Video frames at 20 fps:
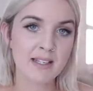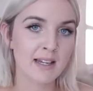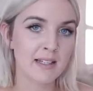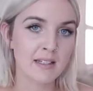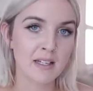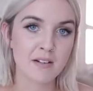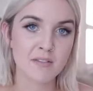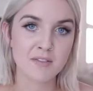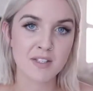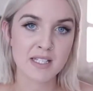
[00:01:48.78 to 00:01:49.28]
I
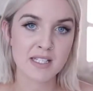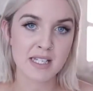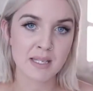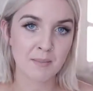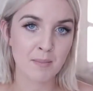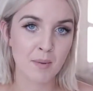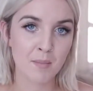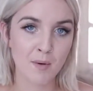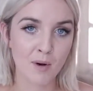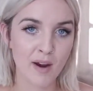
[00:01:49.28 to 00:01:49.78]
love the
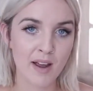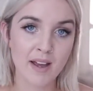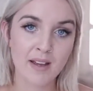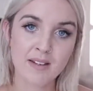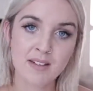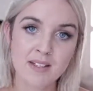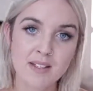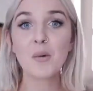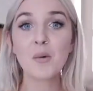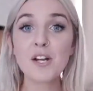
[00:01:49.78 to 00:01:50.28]
Sigma
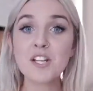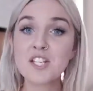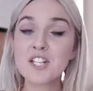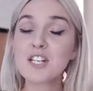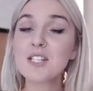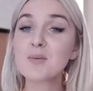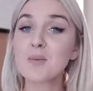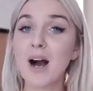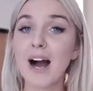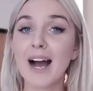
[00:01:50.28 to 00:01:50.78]
brand, which
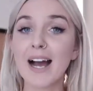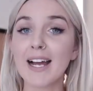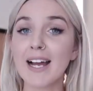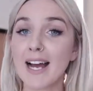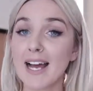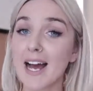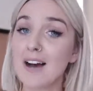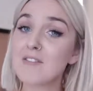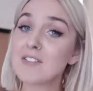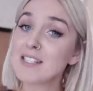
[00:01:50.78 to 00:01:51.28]
is why
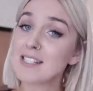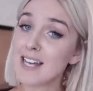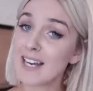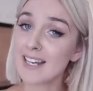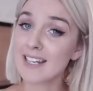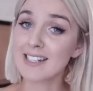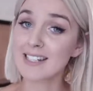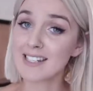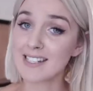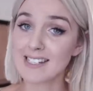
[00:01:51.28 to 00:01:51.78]
I have a
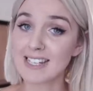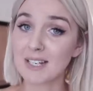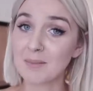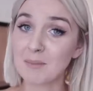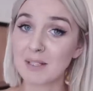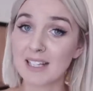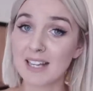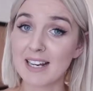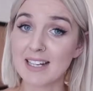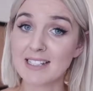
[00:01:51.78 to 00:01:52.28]
second
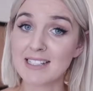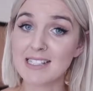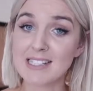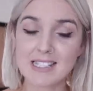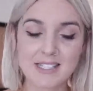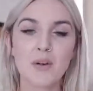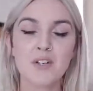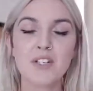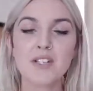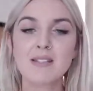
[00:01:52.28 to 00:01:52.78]
Sigma
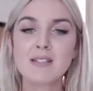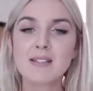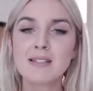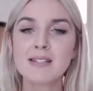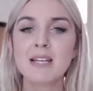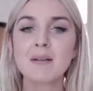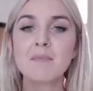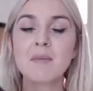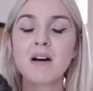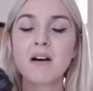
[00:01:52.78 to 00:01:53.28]
lens, which is the
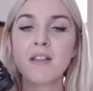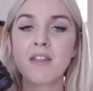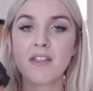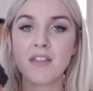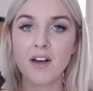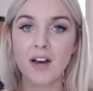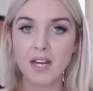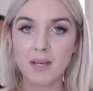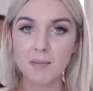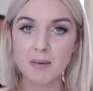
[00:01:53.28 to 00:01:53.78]
Sigma
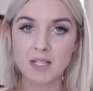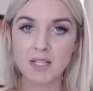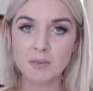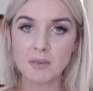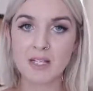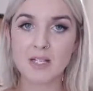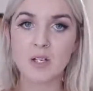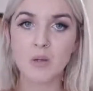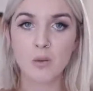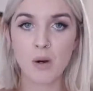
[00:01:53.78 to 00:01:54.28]
30mm